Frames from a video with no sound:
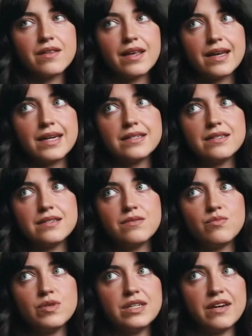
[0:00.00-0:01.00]
Like
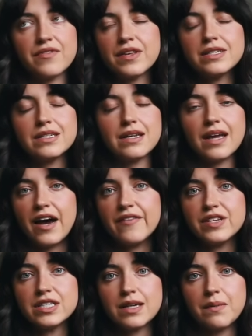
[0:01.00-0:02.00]
we definitely didn't have
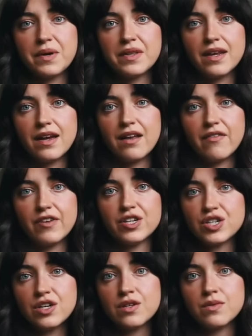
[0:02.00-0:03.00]
the summer that I
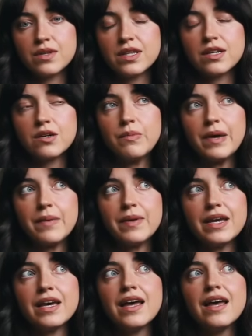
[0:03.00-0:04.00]
envisioned with a new
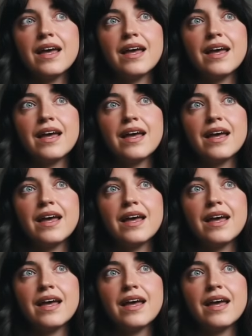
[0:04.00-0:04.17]
baby,